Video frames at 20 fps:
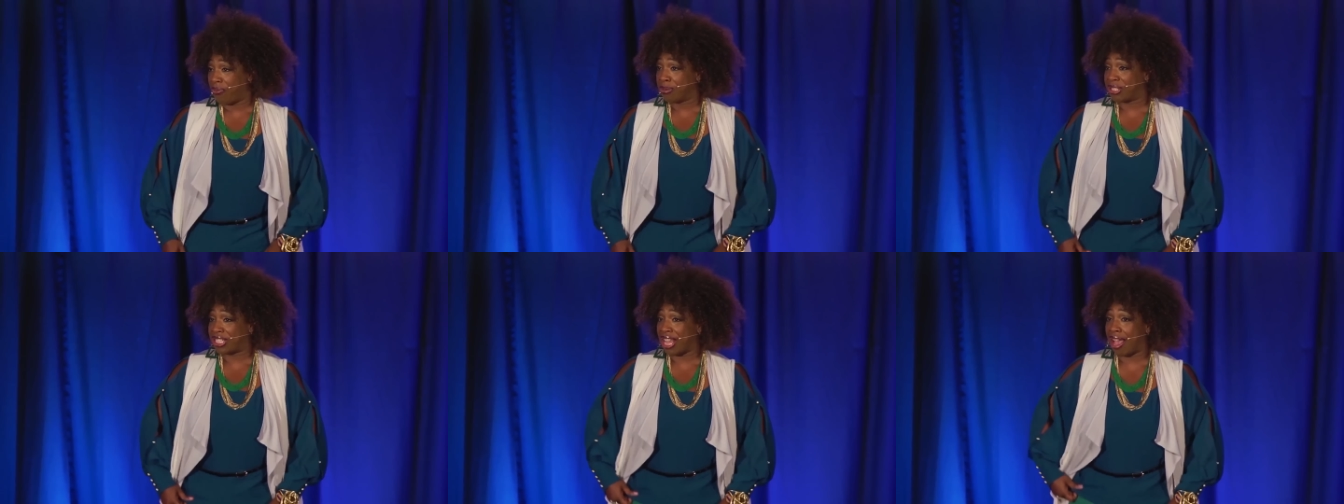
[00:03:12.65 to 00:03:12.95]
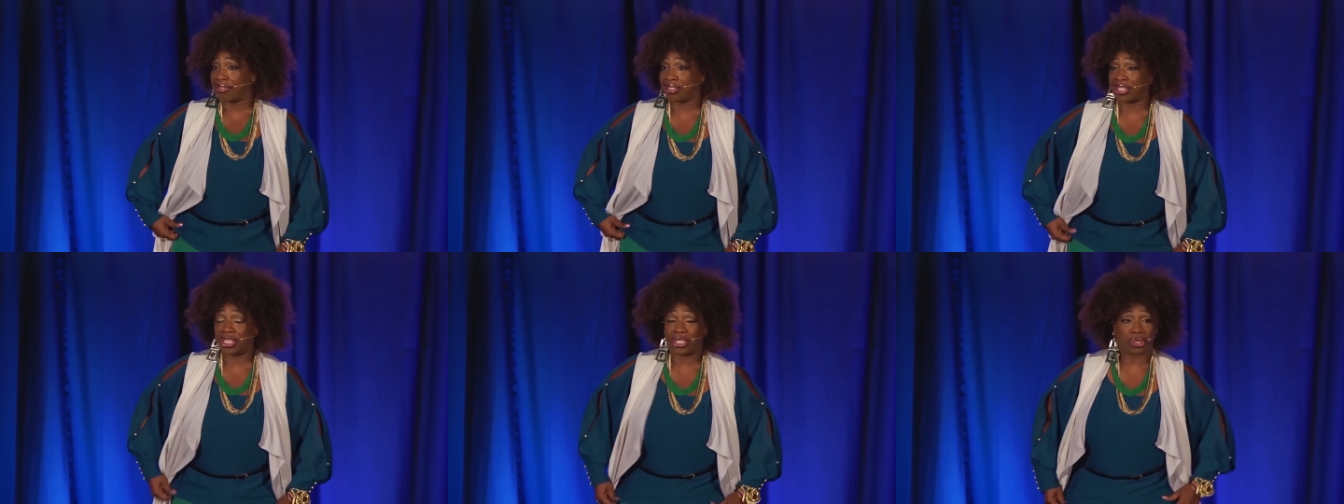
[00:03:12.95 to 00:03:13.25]
from
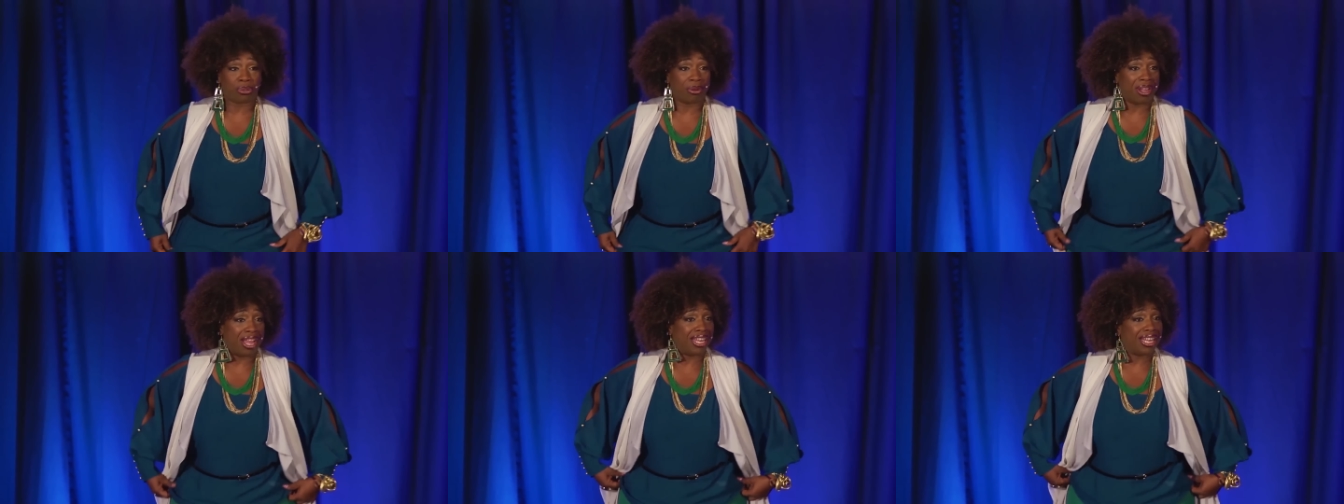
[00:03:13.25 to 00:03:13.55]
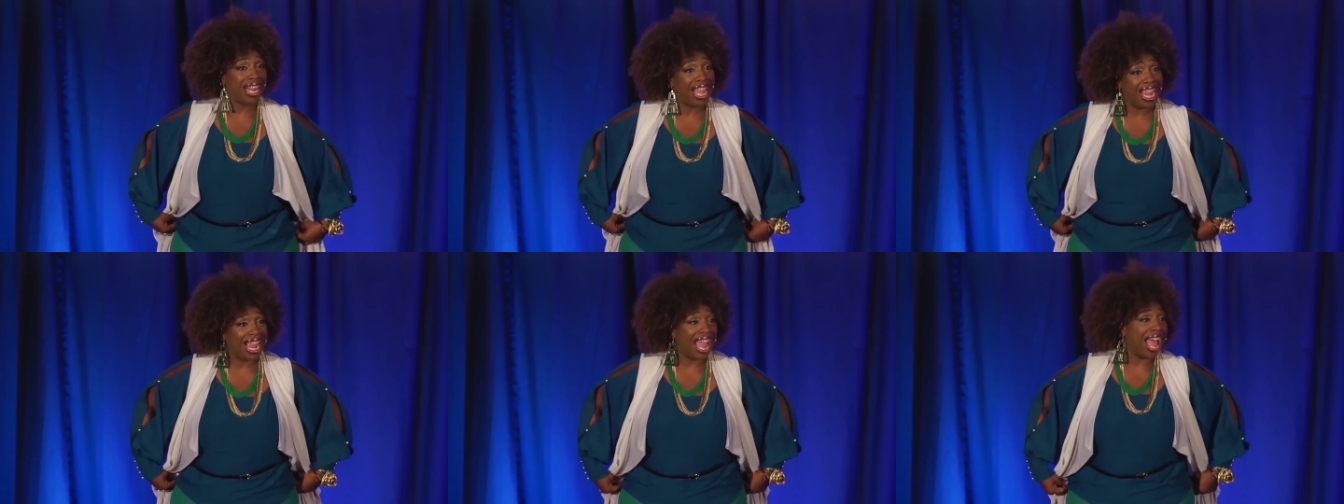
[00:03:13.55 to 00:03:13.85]
South Central
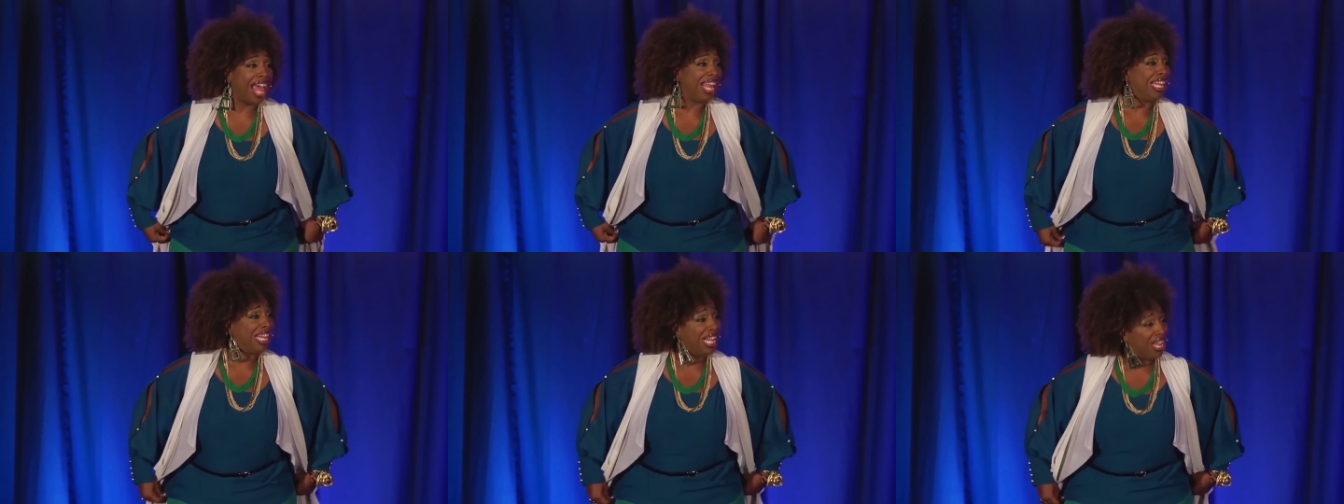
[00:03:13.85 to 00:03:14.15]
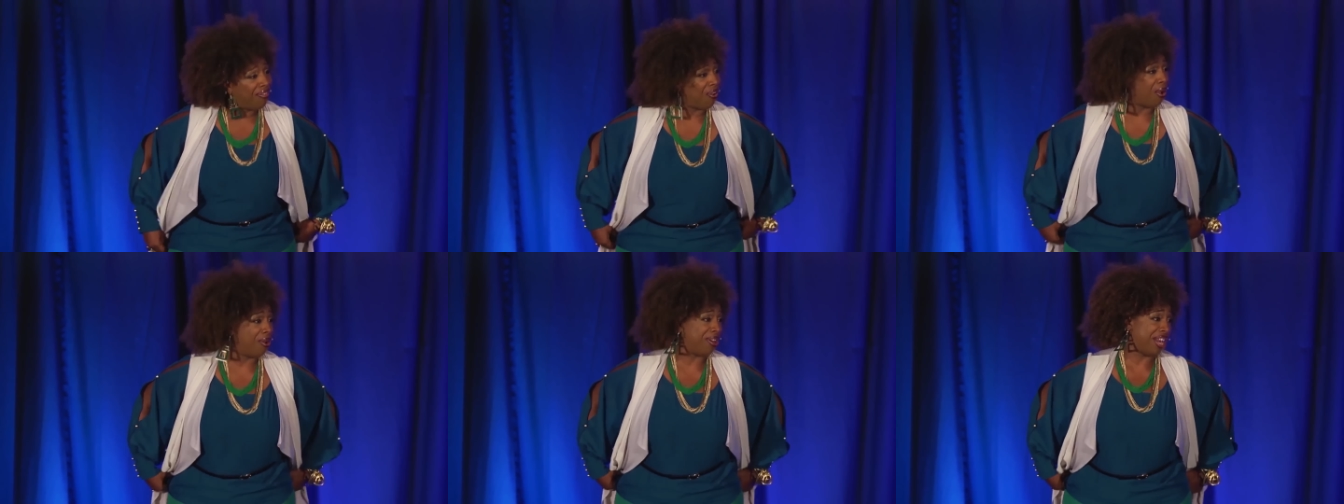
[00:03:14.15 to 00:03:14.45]
L A. I
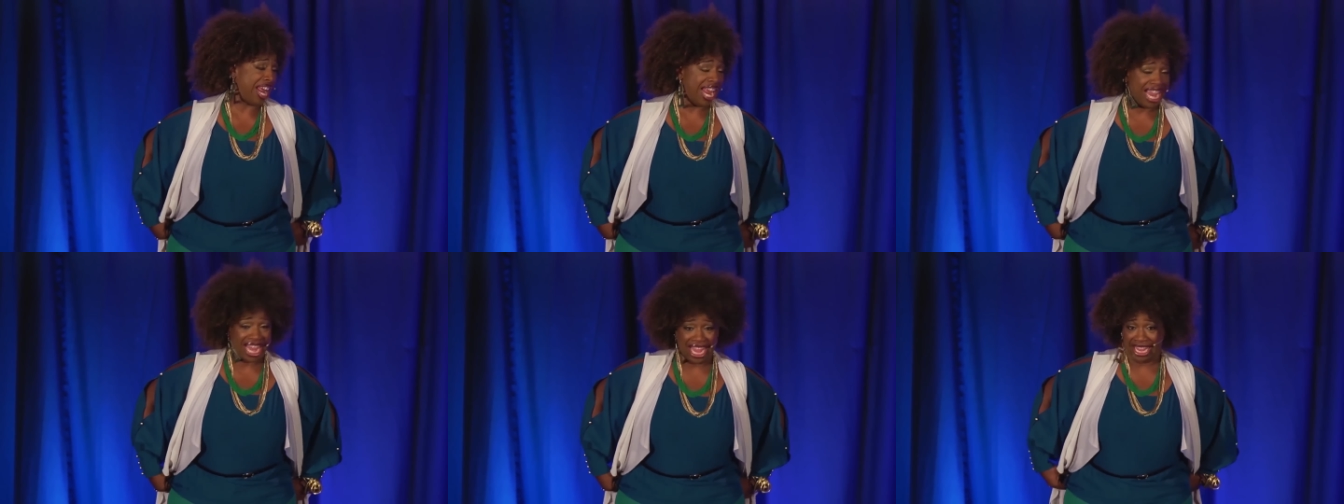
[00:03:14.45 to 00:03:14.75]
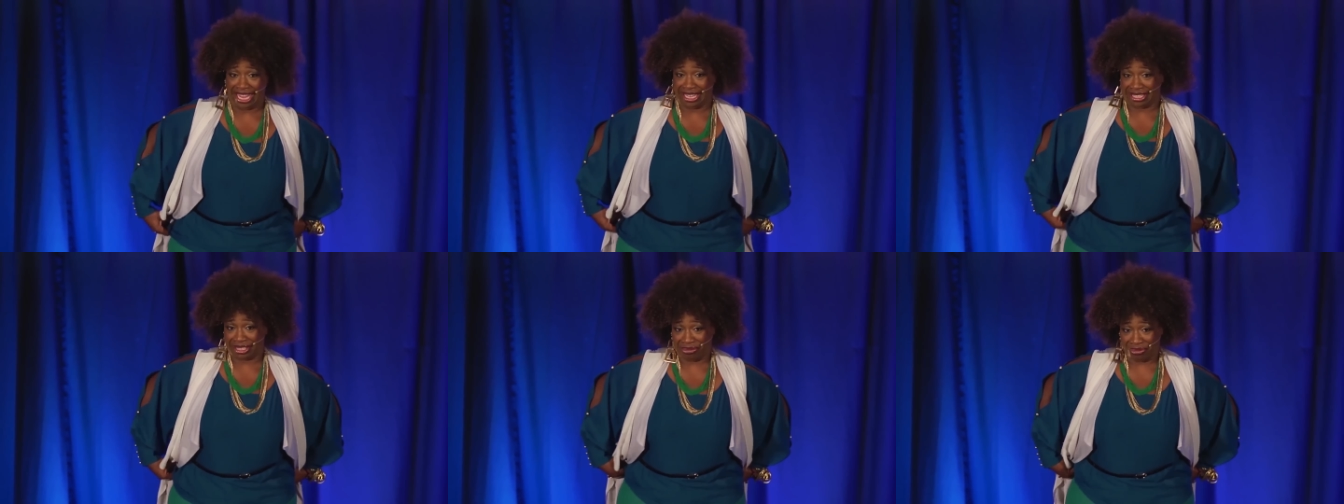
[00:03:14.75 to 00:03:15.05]
live on the
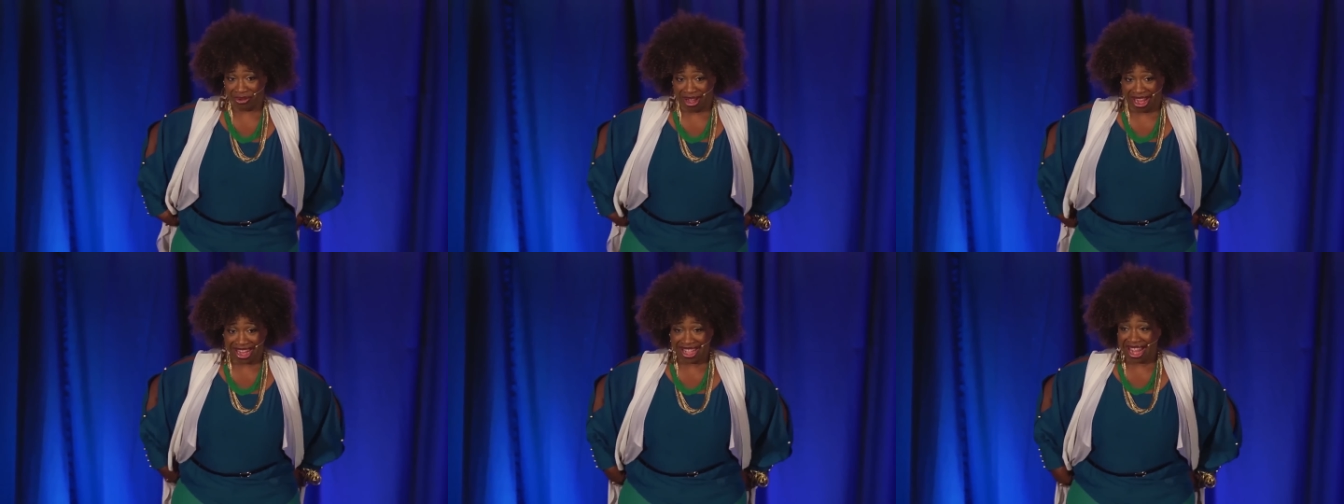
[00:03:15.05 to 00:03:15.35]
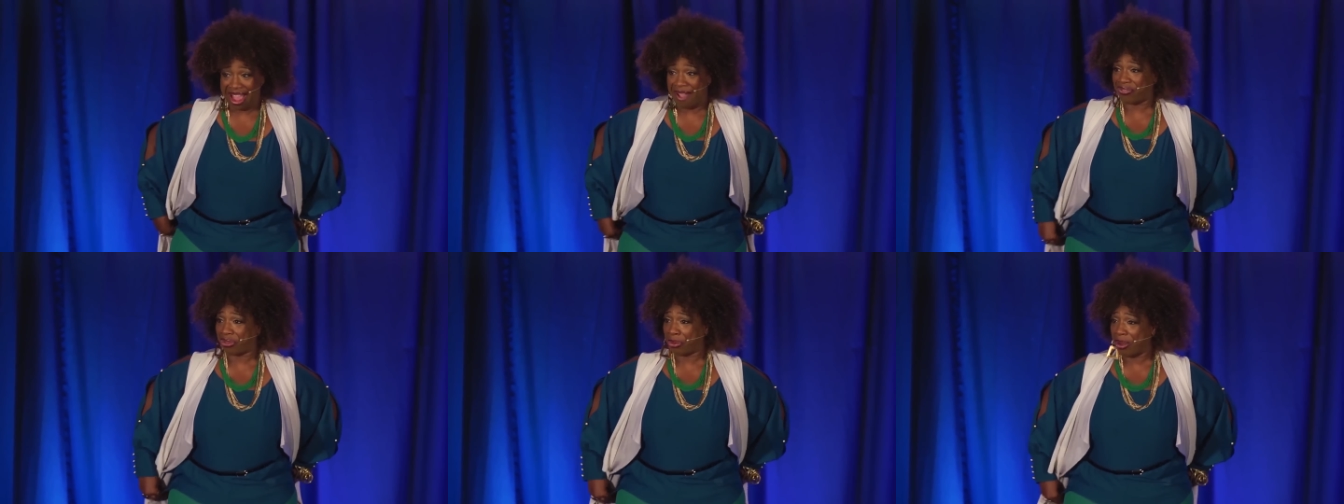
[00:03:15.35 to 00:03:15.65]
edge, right?
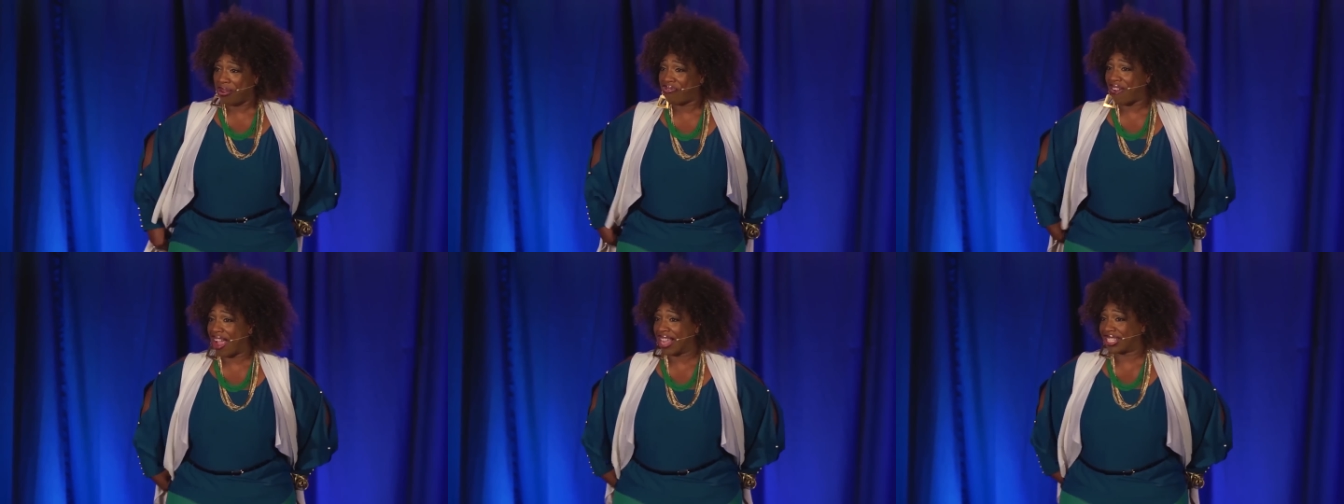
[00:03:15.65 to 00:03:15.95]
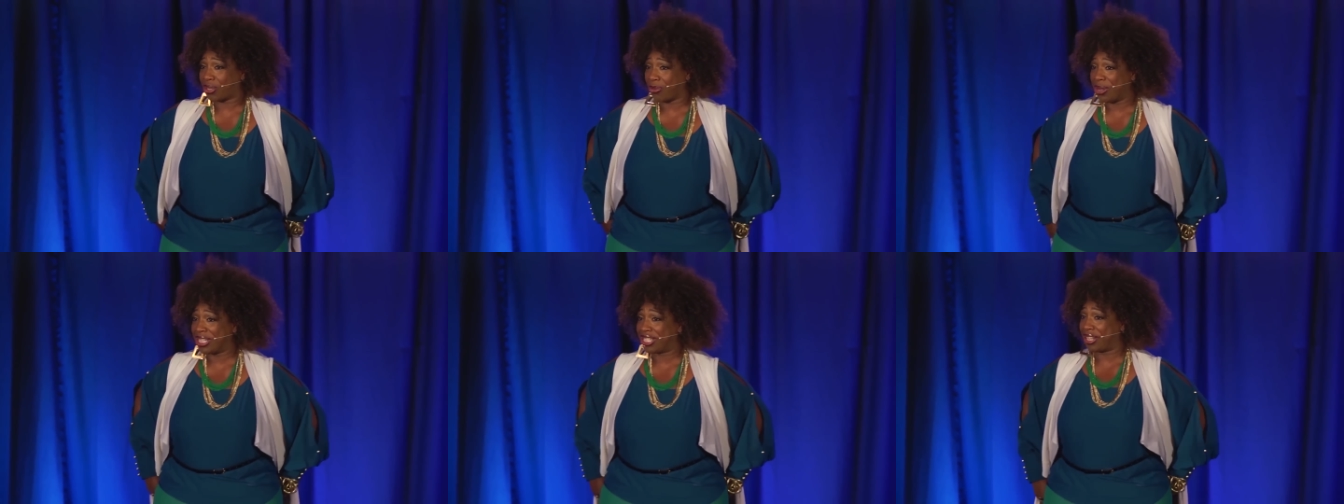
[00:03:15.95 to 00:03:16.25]
I have three
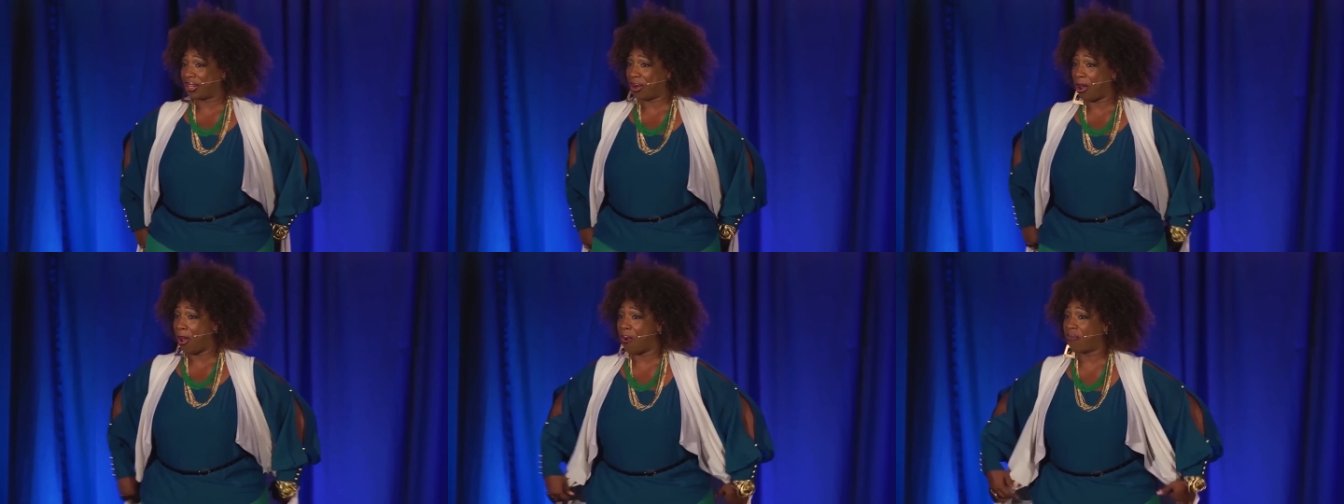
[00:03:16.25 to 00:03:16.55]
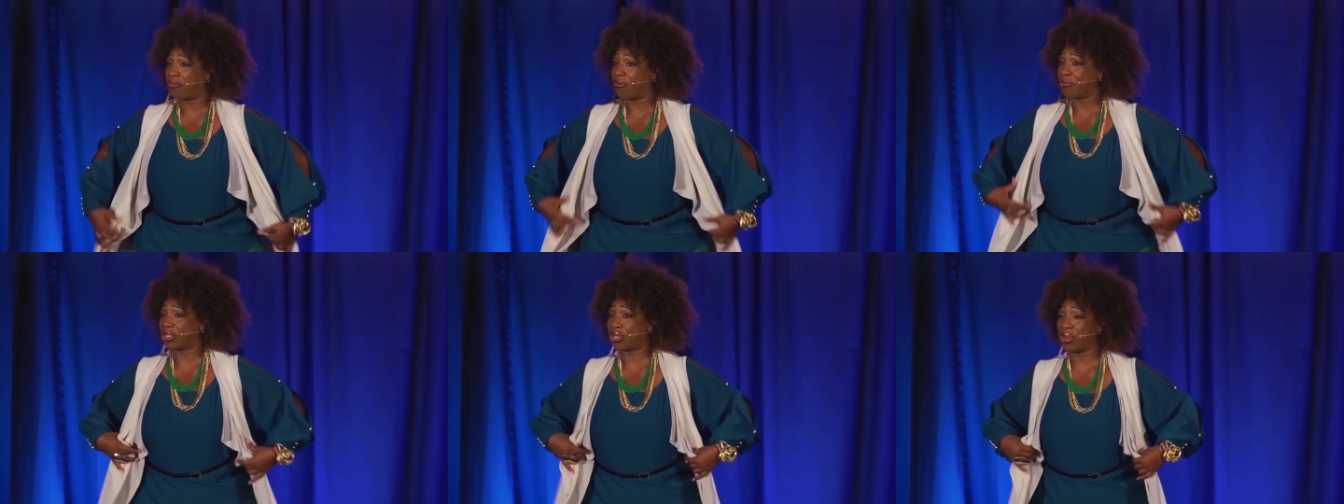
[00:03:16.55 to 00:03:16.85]
fights a week to get
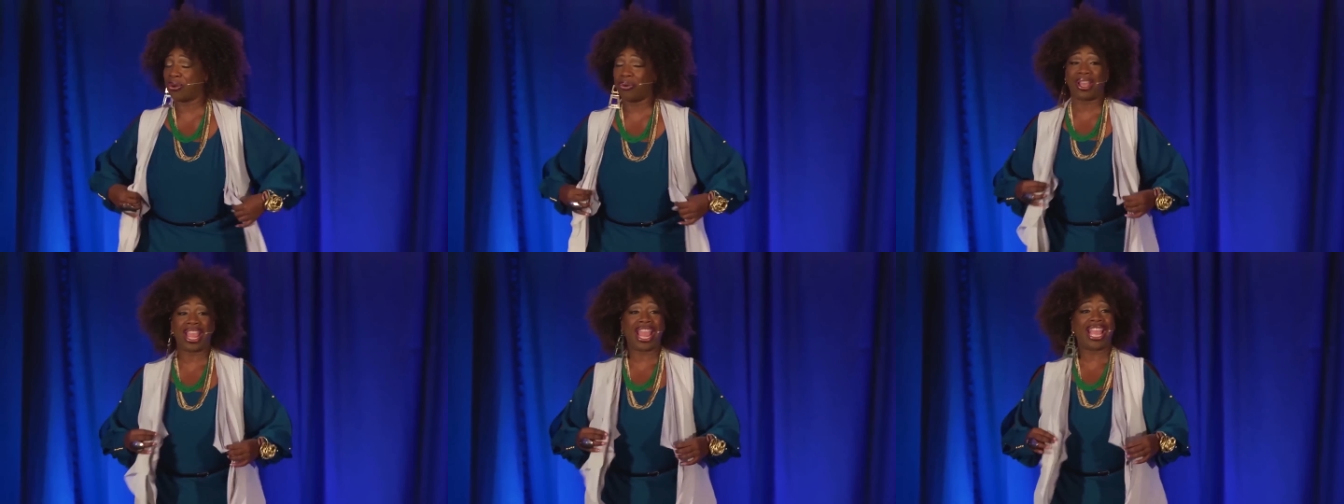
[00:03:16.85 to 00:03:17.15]
home from school.